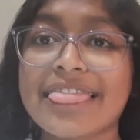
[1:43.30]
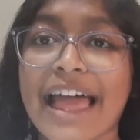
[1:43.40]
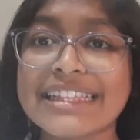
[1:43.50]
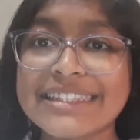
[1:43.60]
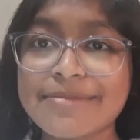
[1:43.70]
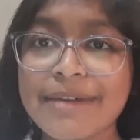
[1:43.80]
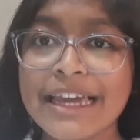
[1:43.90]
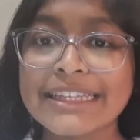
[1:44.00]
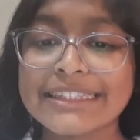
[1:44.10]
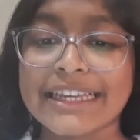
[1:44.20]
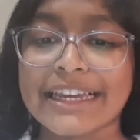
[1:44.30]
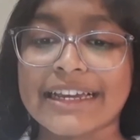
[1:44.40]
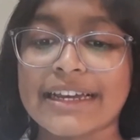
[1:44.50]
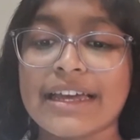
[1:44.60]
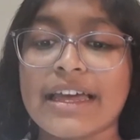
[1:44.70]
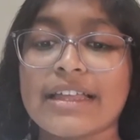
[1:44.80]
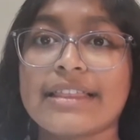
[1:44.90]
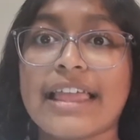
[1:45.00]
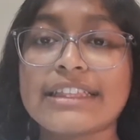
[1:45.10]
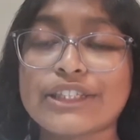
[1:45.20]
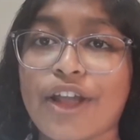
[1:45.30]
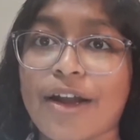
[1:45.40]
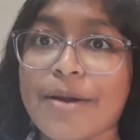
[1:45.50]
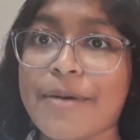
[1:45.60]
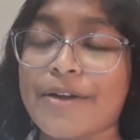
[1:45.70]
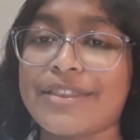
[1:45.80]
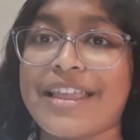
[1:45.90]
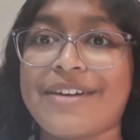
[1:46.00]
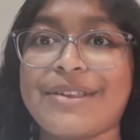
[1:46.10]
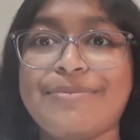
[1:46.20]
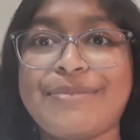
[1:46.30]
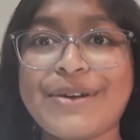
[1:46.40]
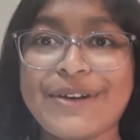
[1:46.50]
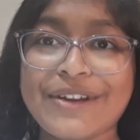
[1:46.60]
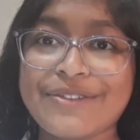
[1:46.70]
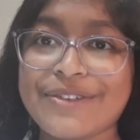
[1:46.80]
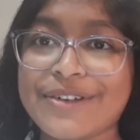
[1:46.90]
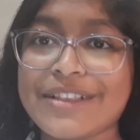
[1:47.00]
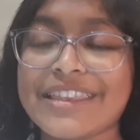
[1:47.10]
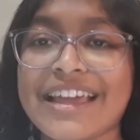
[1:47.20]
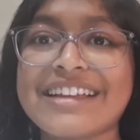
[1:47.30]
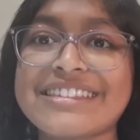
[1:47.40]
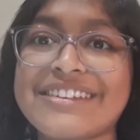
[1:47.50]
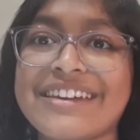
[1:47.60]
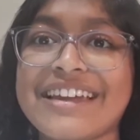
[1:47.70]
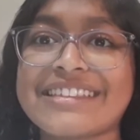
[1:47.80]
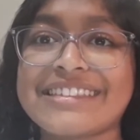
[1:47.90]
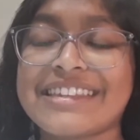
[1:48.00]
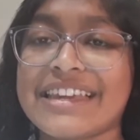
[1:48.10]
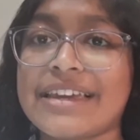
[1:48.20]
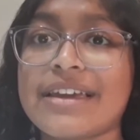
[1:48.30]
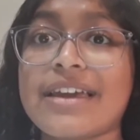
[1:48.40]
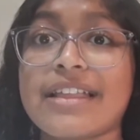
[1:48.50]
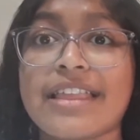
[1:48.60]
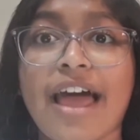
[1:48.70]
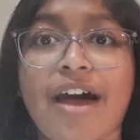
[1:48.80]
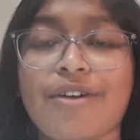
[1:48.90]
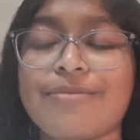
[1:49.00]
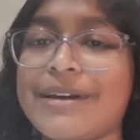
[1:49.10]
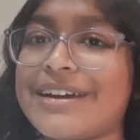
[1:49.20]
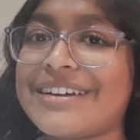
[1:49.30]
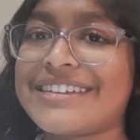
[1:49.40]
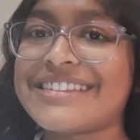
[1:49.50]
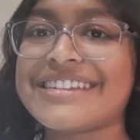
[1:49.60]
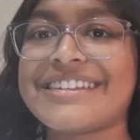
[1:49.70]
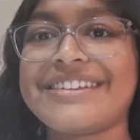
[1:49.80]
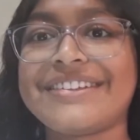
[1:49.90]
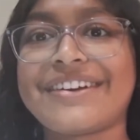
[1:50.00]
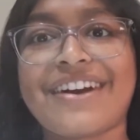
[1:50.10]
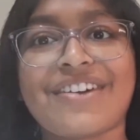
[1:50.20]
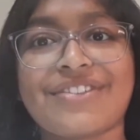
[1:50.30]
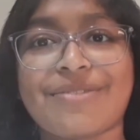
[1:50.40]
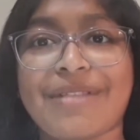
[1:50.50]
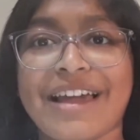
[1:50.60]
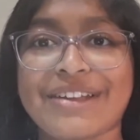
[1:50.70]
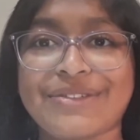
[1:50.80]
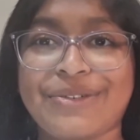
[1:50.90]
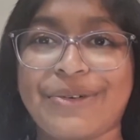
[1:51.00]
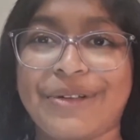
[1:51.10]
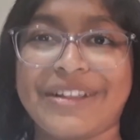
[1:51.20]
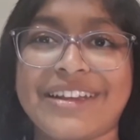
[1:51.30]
That's amazing. Let's talk about now the beautiful things you can see now because you took off your blindfold.